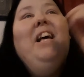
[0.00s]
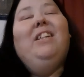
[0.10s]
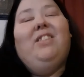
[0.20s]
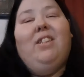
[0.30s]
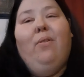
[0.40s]

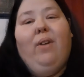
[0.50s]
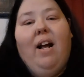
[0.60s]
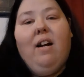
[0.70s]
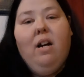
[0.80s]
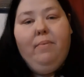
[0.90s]
so when
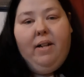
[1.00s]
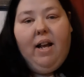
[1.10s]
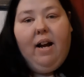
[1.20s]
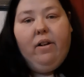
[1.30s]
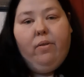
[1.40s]
I come in the
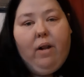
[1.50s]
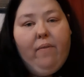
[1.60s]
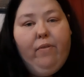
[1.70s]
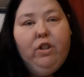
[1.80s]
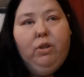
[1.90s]
house, when I
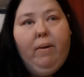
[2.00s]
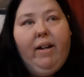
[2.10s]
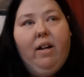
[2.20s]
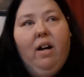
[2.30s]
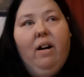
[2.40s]
first
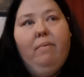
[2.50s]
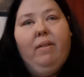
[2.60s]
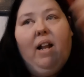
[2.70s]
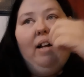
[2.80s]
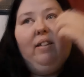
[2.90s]
wake up
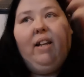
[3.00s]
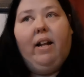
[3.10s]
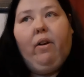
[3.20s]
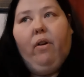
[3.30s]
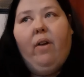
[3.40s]
and I
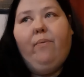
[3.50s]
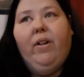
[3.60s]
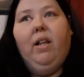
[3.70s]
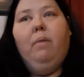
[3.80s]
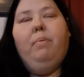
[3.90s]
gotta go get
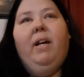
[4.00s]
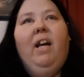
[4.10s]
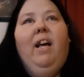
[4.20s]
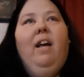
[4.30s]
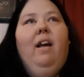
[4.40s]
Philip,
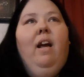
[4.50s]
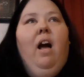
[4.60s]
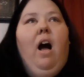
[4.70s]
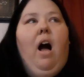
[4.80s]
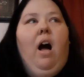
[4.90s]

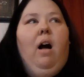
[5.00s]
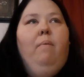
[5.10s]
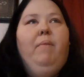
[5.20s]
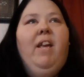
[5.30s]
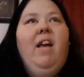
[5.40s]

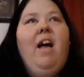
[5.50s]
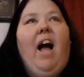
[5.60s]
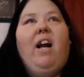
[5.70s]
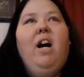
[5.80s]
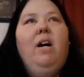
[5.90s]

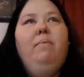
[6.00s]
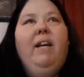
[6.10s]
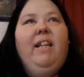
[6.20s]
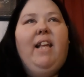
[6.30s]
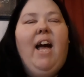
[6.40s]
I come
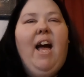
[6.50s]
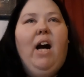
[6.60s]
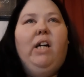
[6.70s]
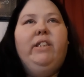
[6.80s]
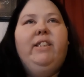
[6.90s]
in the
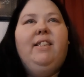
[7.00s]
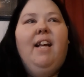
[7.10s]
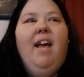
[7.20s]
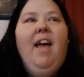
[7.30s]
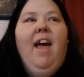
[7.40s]
house
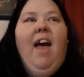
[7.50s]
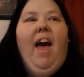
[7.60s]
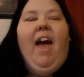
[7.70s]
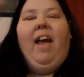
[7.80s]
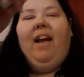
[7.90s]

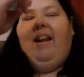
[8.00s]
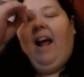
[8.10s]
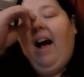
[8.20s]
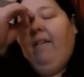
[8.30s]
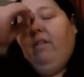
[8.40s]
and
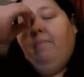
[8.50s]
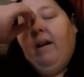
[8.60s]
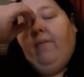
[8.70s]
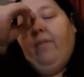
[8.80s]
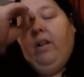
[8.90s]
I have to
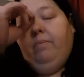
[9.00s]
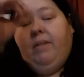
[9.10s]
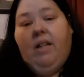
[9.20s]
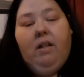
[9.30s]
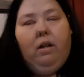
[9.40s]
make
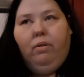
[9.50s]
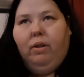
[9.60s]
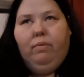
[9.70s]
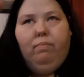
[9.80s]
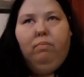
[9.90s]
Philip
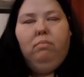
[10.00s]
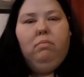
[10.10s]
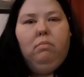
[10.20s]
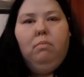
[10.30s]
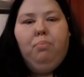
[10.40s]

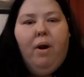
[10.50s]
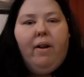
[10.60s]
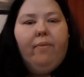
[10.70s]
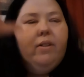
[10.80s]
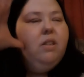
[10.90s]

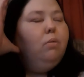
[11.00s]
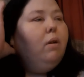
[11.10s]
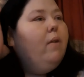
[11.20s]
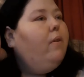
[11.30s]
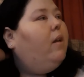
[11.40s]
breakfast,
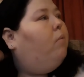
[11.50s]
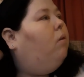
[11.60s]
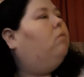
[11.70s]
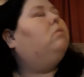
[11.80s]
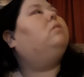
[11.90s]
whatever he
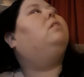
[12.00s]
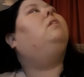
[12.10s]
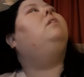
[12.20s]
wants.